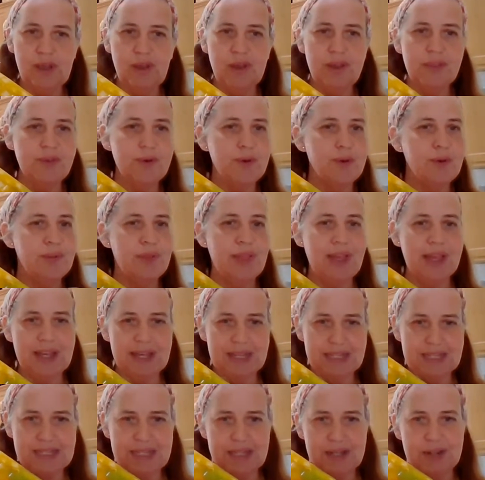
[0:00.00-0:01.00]
Although, like I
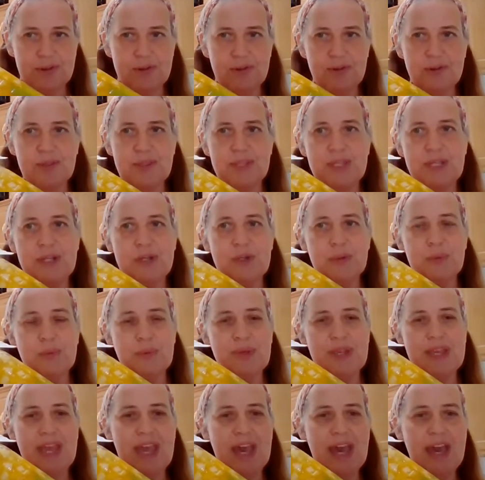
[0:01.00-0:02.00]
said earlier,
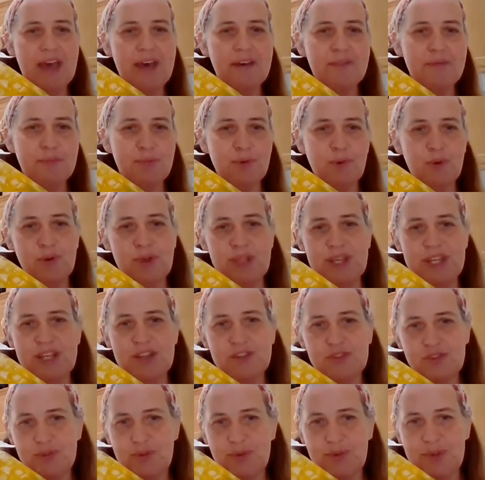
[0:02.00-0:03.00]
we have broken
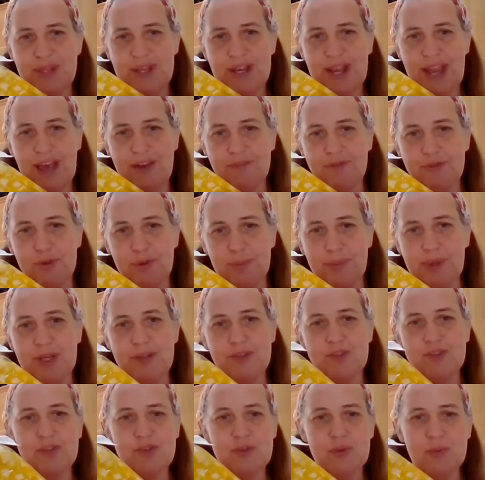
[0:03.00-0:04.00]
into it after
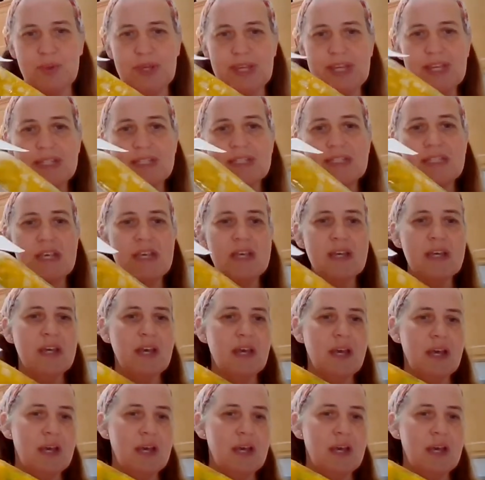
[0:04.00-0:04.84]
about 2 weeks.